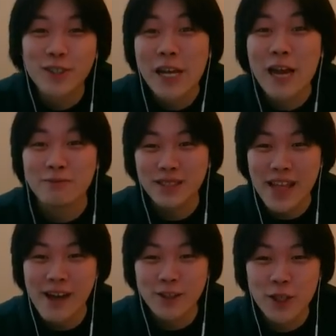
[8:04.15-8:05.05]
gems
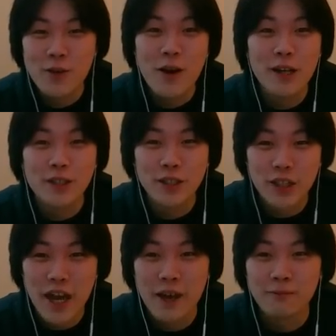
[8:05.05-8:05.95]
now. 200
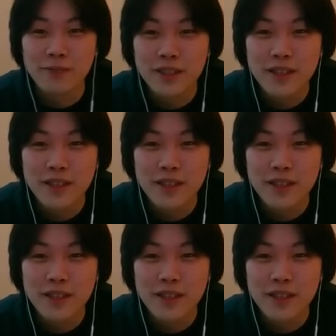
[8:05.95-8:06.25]
gems.